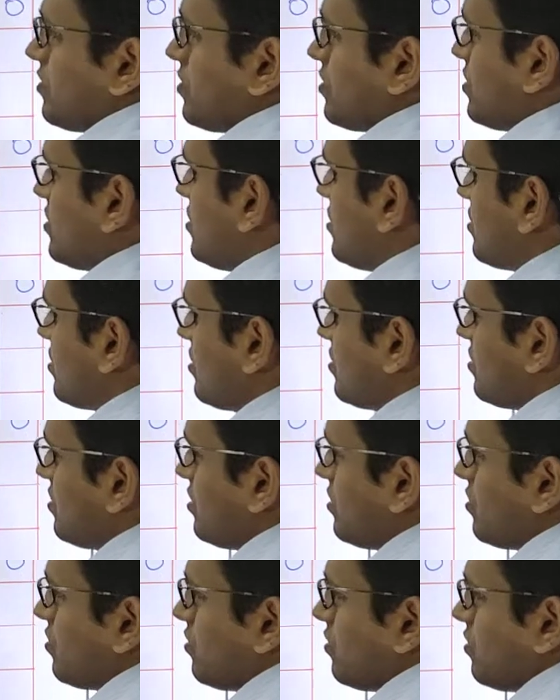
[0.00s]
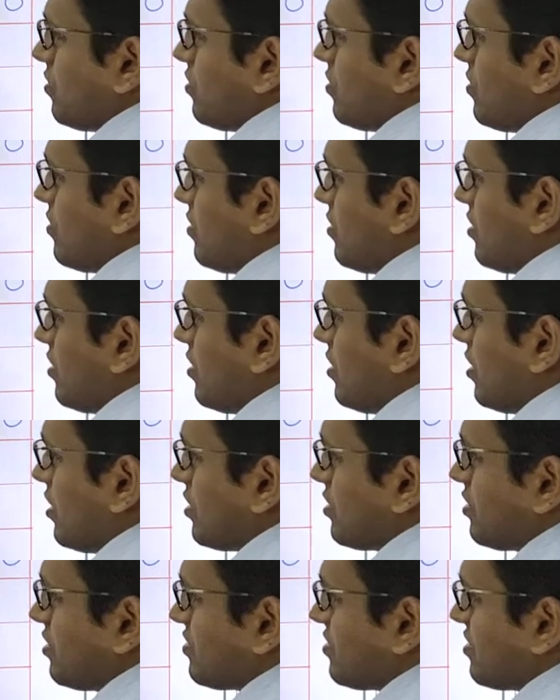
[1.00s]
this is 0,
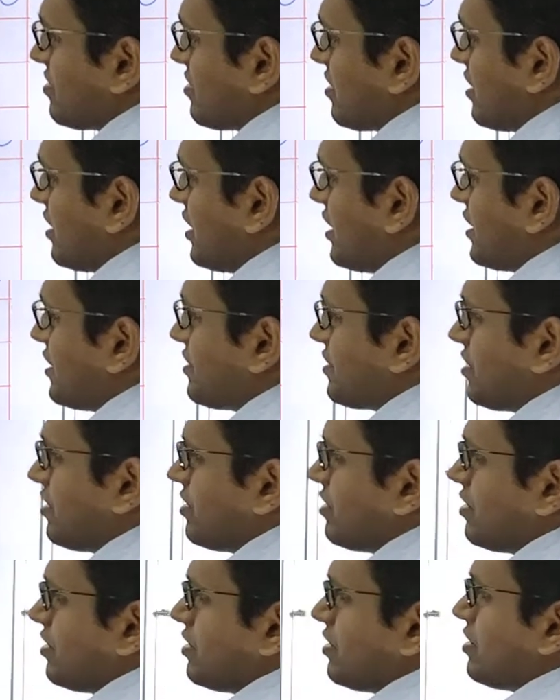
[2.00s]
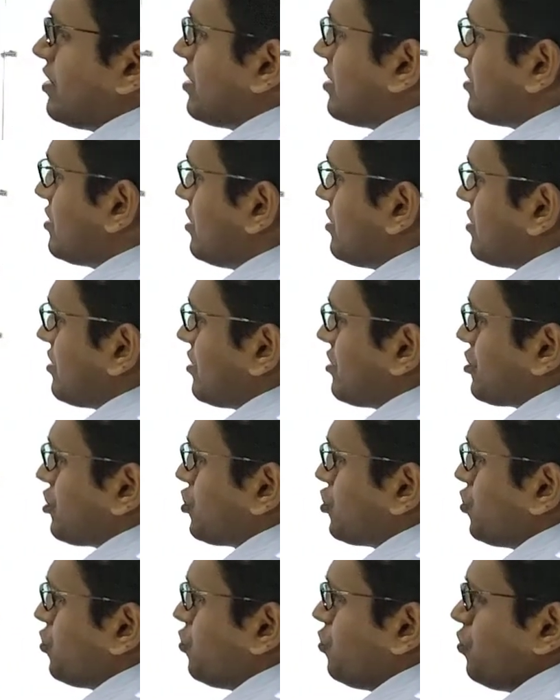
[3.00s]
this is 8, this is
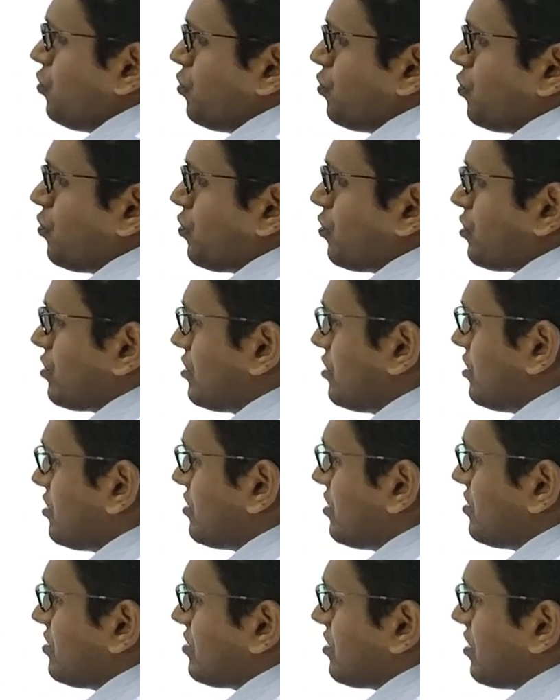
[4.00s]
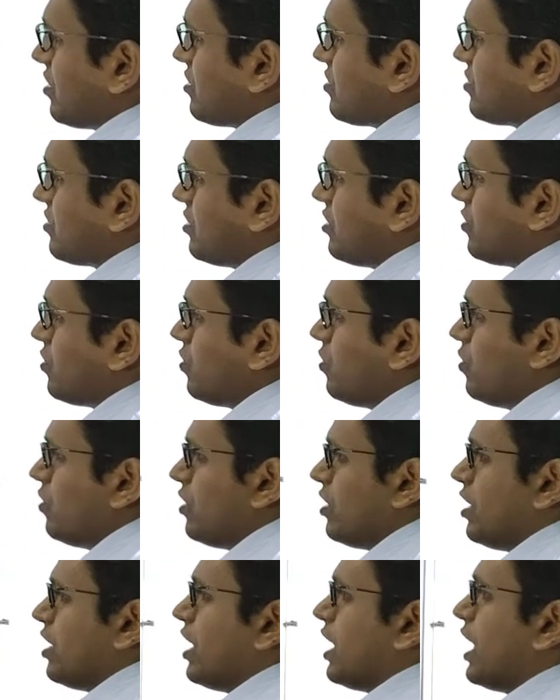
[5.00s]
2, this is
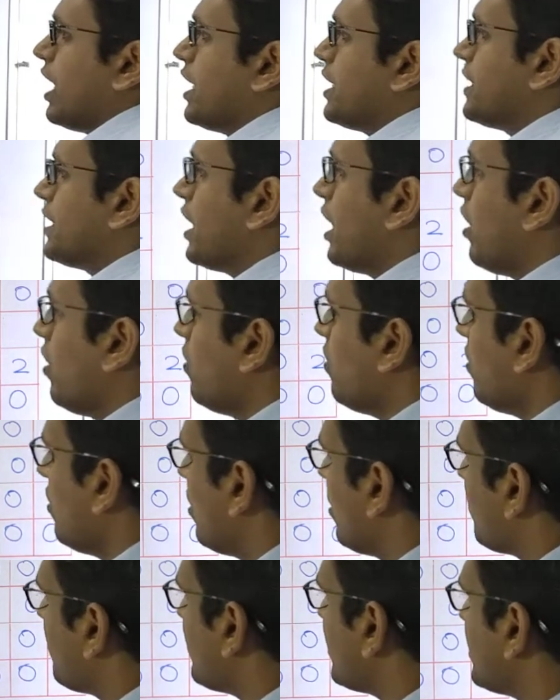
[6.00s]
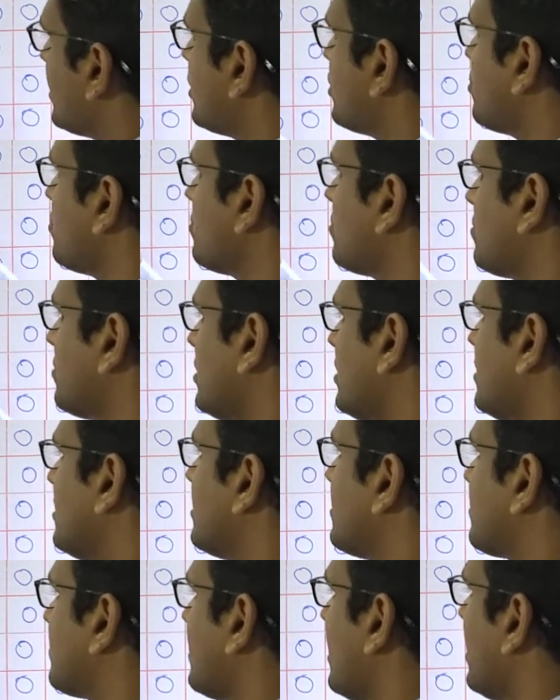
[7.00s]
0. And now we need to see
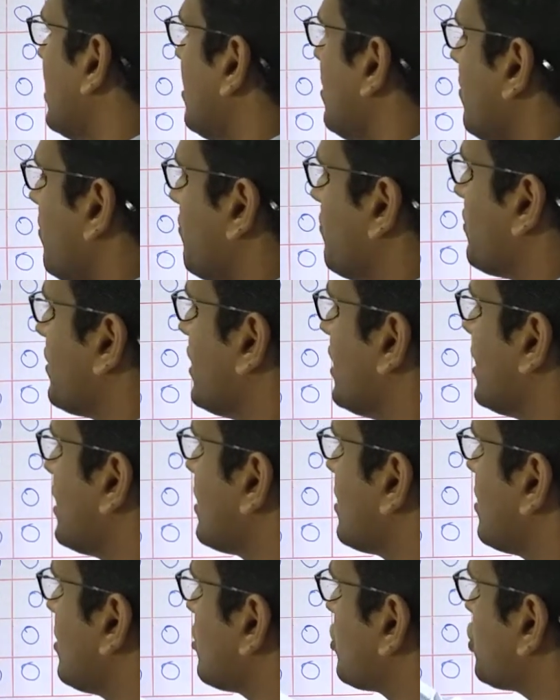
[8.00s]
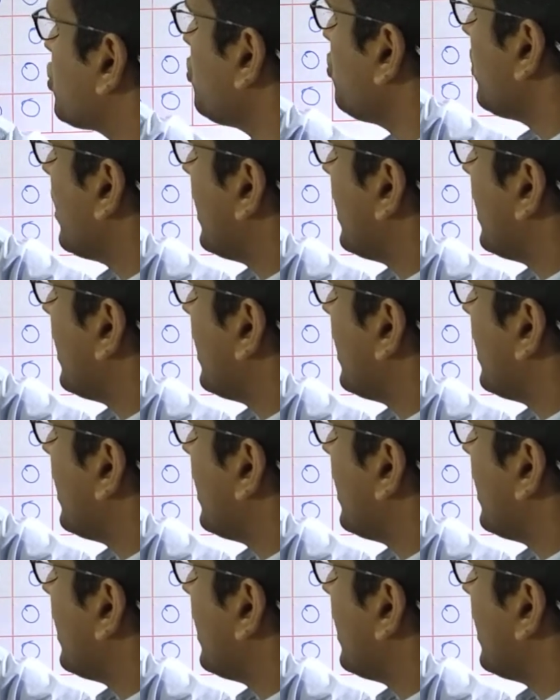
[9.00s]
the cell where 2